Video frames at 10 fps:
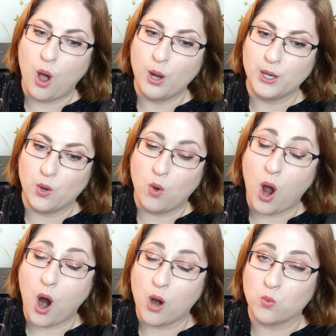you know,
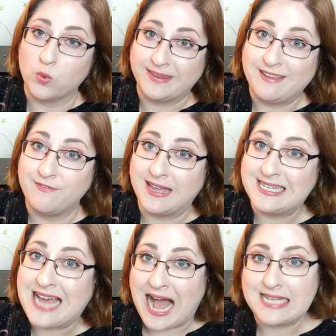are really
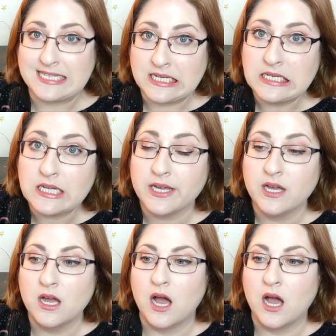fantastic.